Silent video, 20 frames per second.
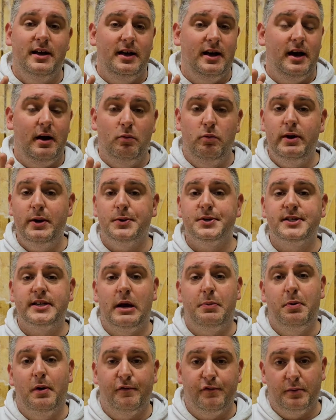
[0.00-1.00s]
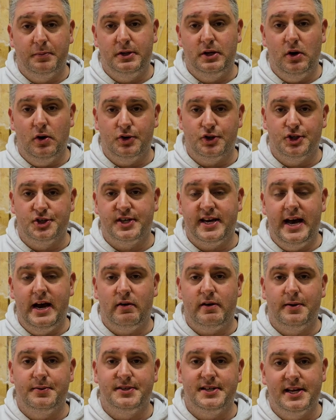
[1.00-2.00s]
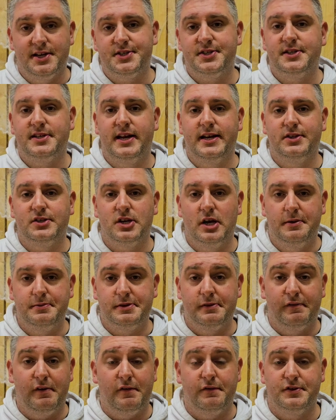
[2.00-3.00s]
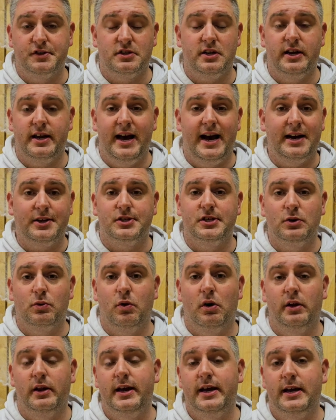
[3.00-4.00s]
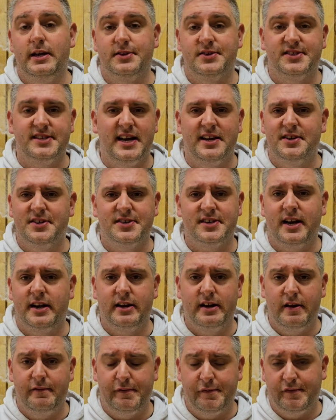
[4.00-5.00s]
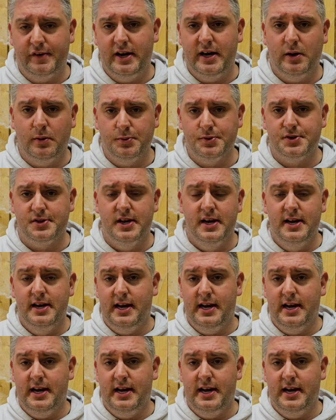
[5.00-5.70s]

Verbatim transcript: a real step up from the Yorkshire Scare Grounds yesterday in terms of obviously acting quality and set design and everything else.